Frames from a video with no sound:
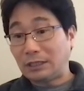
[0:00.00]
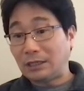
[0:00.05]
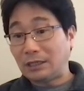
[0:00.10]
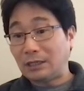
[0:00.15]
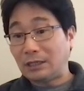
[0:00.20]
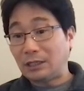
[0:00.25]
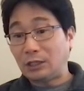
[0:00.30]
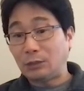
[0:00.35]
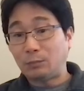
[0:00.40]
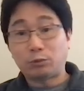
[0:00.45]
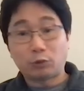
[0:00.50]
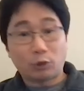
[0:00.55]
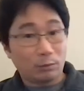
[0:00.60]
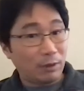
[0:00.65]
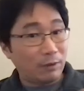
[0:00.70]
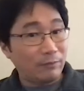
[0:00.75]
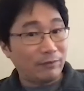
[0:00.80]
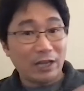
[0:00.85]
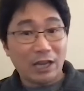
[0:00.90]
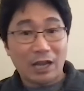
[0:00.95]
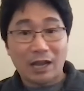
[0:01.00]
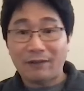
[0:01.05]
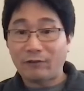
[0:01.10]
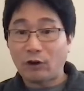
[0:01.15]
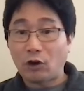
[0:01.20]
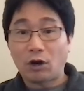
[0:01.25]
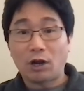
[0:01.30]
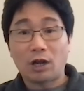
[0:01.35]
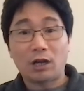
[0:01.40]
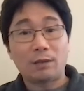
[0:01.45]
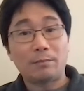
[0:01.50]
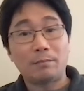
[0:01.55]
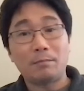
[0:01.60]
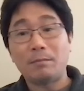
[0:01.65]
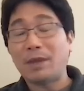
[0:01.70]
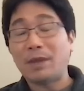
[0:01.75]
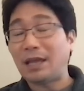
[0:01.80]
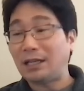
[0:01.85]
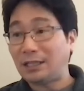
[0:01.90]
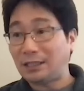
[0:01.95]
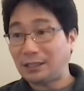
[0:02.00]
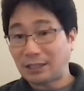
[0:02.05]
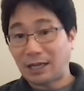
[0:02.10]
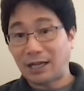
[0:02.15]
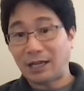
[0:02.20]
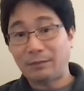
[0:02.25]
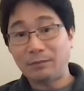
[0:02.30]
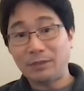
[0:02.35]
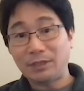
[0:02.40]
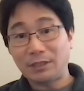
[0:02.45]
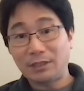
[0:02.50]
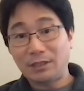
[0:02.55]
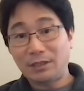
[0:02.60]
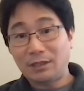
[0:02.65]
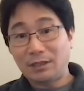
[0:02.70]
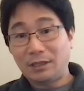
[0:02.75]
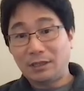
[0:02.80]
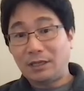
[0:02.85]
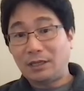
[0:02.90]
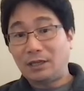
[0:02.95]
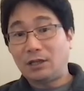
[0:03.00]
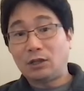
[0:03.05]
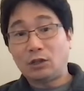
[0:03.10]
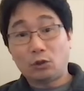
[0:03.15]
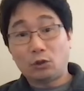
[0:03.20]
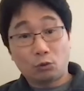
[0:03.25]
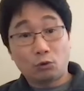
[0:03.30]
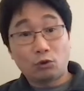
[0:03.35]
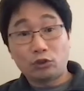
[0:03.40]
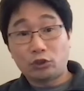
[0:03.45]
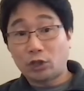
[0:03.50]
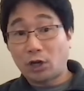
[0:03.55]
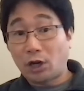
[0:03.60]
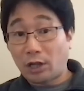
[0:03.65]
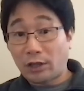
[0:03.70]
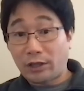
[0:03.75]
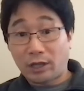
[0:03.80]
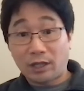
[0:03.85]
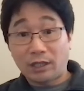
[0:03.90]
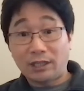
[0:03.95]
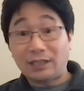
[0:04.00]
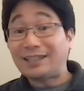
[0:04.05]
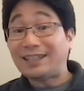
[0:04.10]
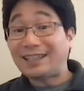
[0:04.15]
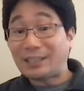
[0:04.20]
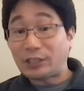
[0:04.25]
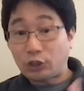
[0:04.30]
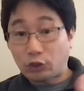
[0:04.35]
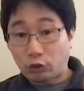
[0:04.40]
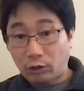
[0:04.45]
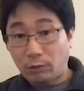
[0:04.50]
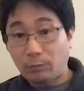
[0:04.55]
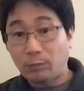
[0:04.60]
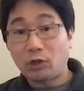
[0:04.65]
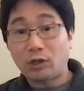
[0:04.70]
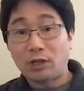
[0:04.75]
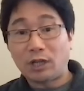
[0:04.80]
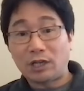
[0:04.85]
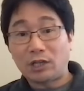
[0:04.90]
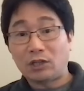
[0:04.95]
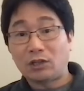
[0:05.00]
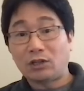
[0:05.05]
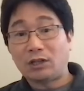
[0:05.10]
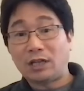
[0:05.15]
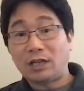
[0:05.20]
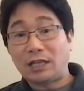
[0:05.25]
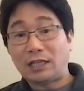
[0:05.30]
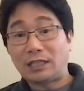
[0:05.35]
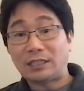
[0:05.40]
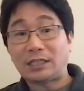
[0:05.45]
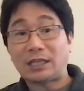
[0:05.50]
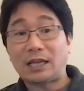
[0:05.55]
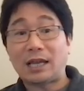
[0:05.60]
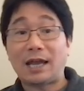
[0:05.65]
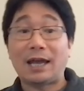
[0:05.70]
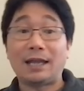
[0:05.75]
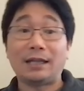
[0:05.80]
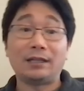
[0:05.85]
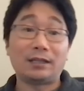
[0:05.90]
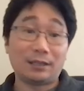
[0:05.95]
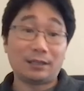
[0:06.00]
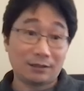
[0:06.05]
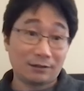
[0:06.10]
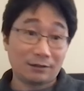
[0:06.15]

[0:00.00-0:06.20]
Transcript: you probably have heard many times, those are the distributed units and